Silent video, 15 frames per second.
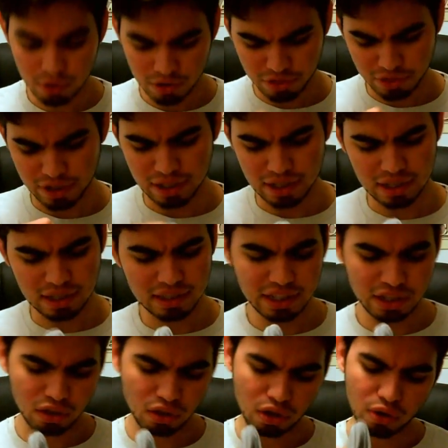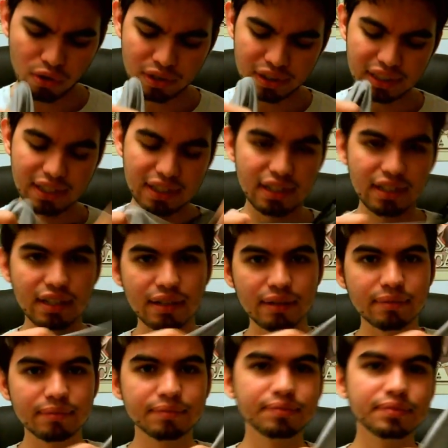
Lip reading: with the little hole in it. Yeah.